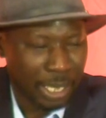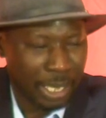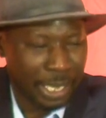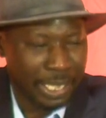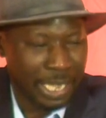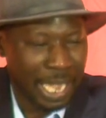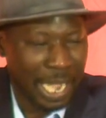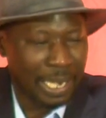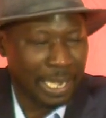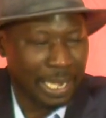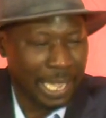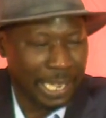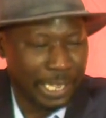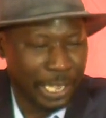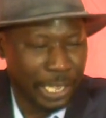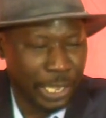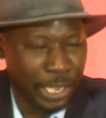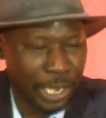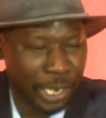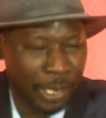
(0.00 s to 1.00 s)
young lady
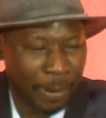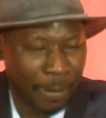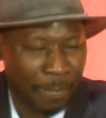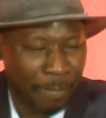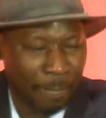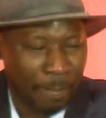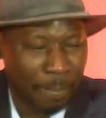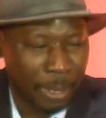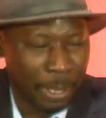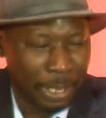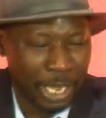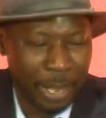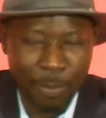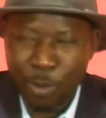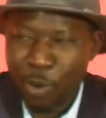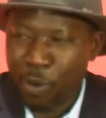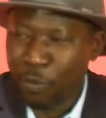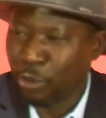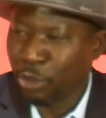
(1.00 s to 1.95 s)
here, they move